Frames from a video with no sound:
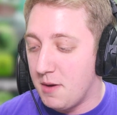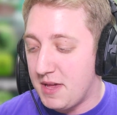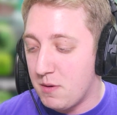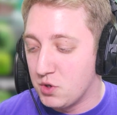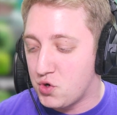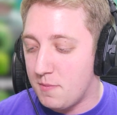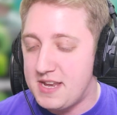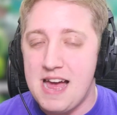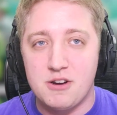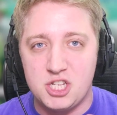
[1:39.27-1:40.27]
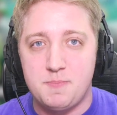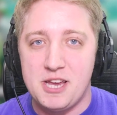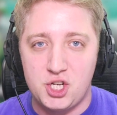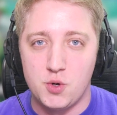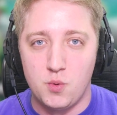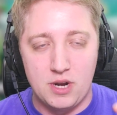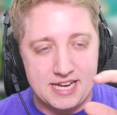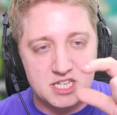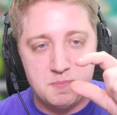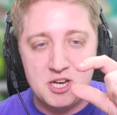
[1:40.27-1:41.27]
up, he will drop down a special,
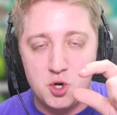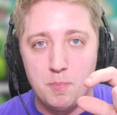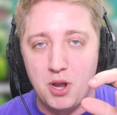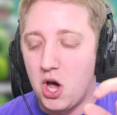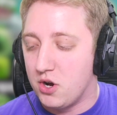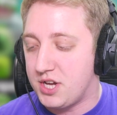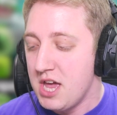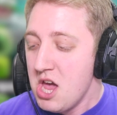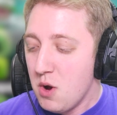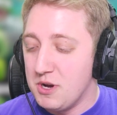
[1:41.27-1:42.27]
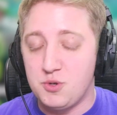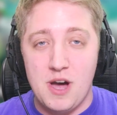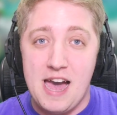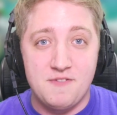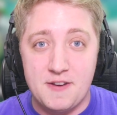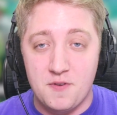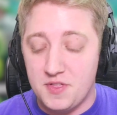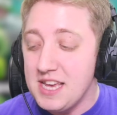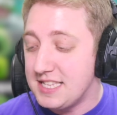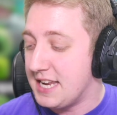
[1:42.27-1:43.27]
like a special block, which will have
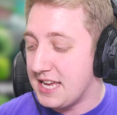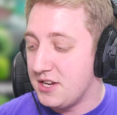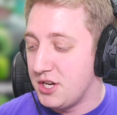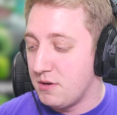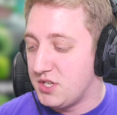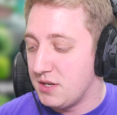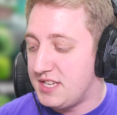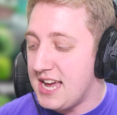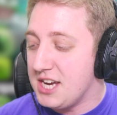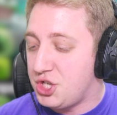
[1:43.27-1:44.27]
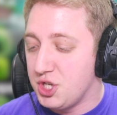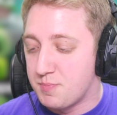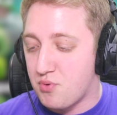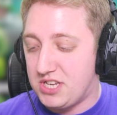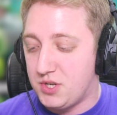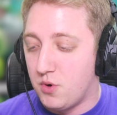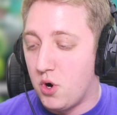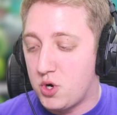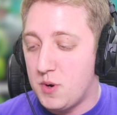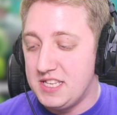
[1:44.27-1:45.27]
different things that it can do. So say I choose Brittle
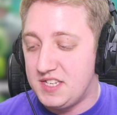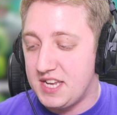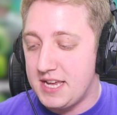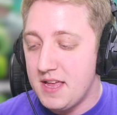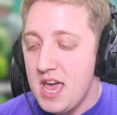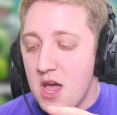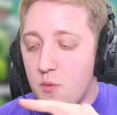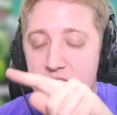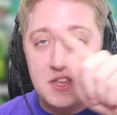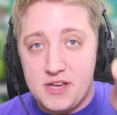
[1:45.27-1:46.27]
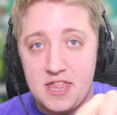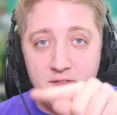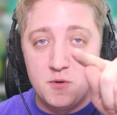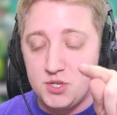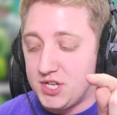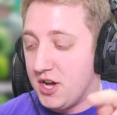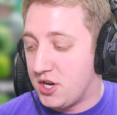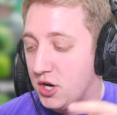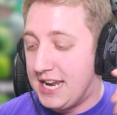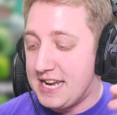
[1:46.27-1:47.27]
or Quincy, when you get the full
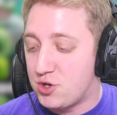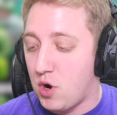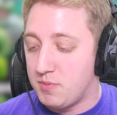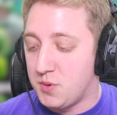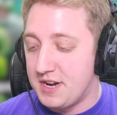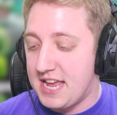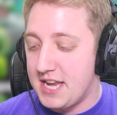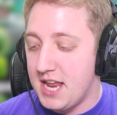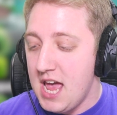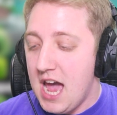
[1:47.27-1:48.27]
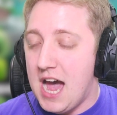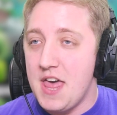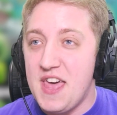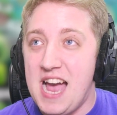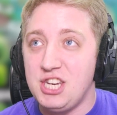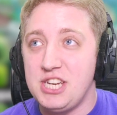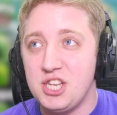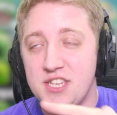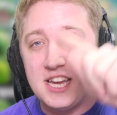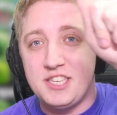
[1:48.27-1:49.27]
circle and it drops one in, uh, that actually
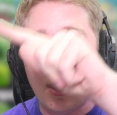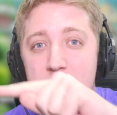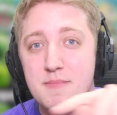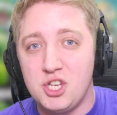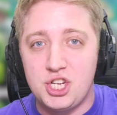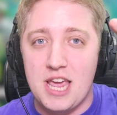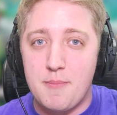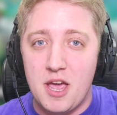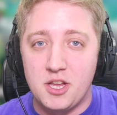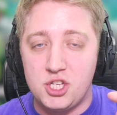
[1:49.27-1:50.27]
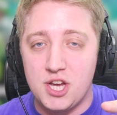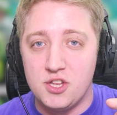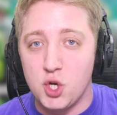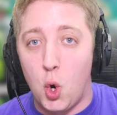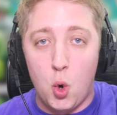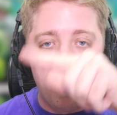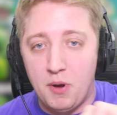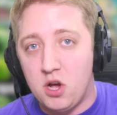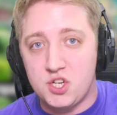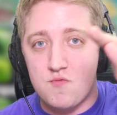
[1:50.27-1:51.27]
does a diamond shape and turns all
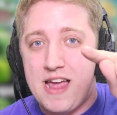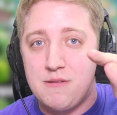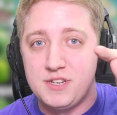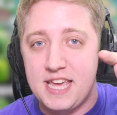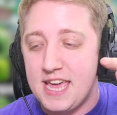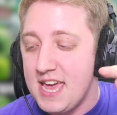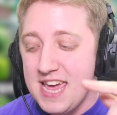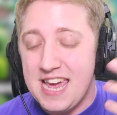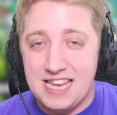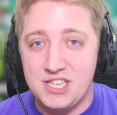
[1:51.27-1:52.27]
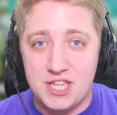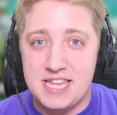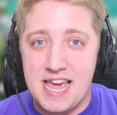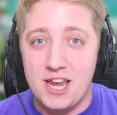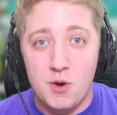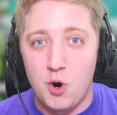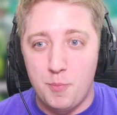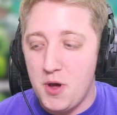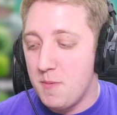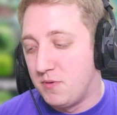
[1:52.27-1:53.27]
blocks around it into the yellow
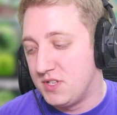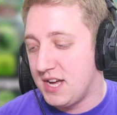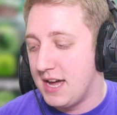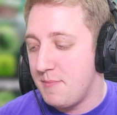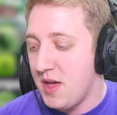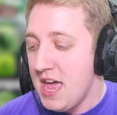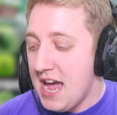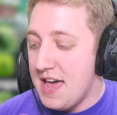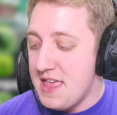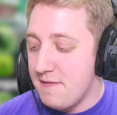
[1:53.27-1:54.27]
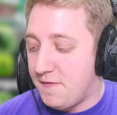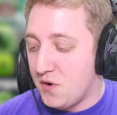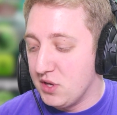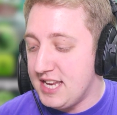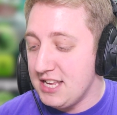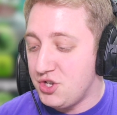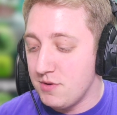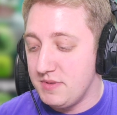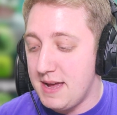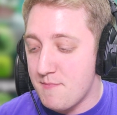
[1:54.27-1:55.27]
or purple type. And then for
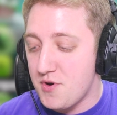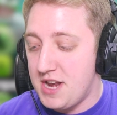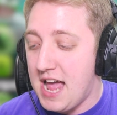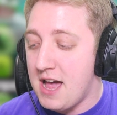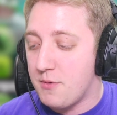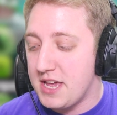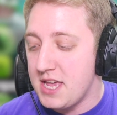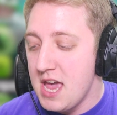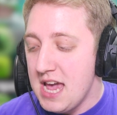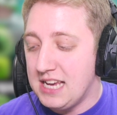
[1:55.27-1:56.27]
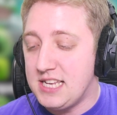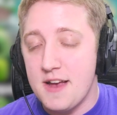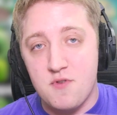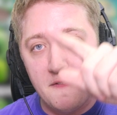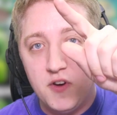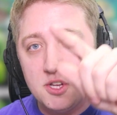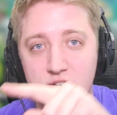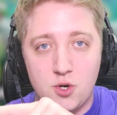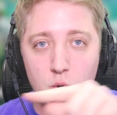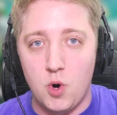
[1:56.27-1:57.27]
Tantrum, Temper and Howie, it's either a
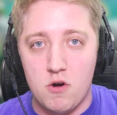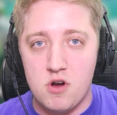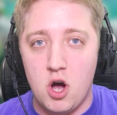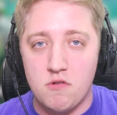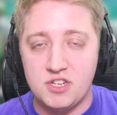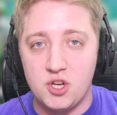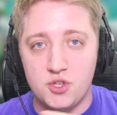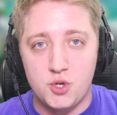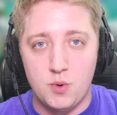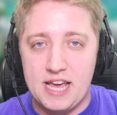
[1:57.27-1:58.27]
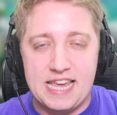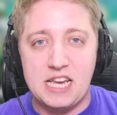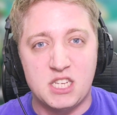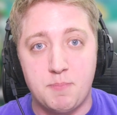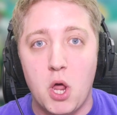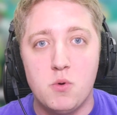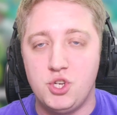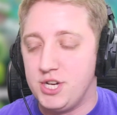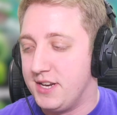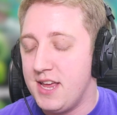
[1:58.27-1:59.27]
vertical or a horizontal like
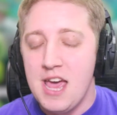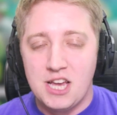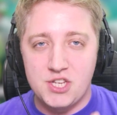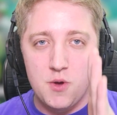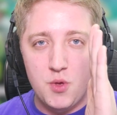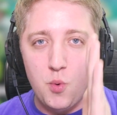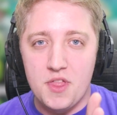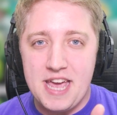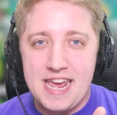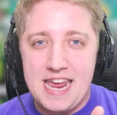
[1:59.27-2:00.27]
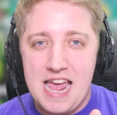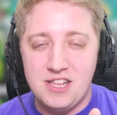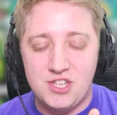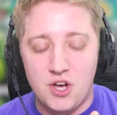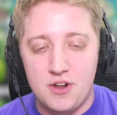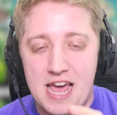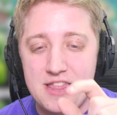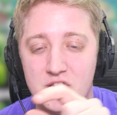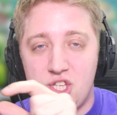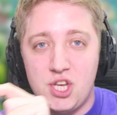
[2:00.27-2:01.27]
explosion. So the one that it ends on
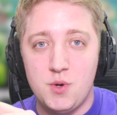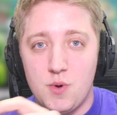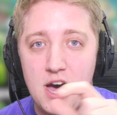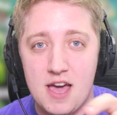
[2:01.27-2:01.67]
and the two